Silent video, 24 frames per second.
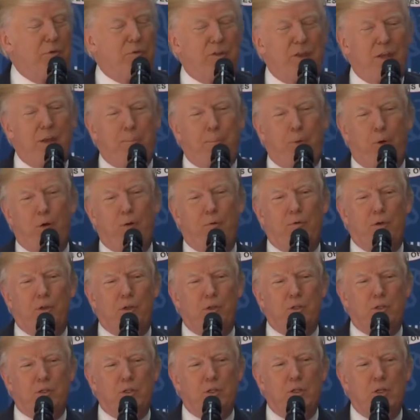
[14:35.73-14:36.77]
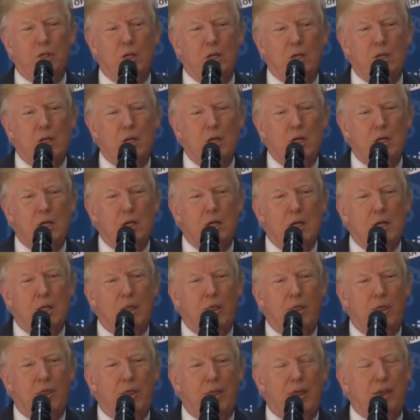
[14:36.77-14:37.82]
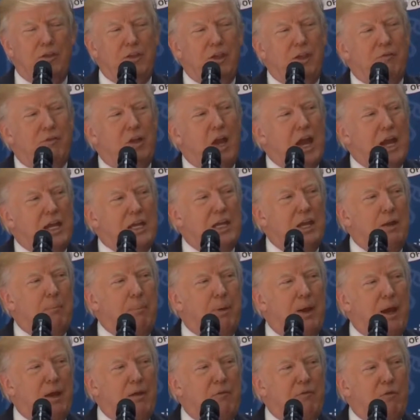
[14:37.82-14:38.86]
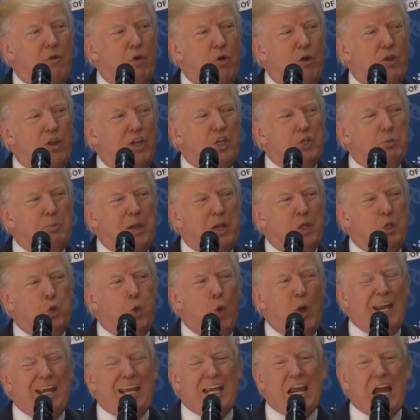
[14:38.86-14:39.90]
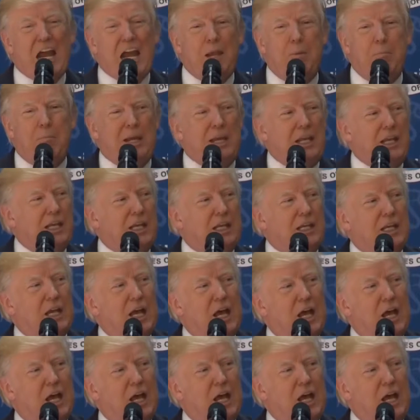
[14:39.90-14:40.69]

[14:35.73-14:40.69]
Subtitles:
the approvals that they've gotten and paid for. They spent $29 million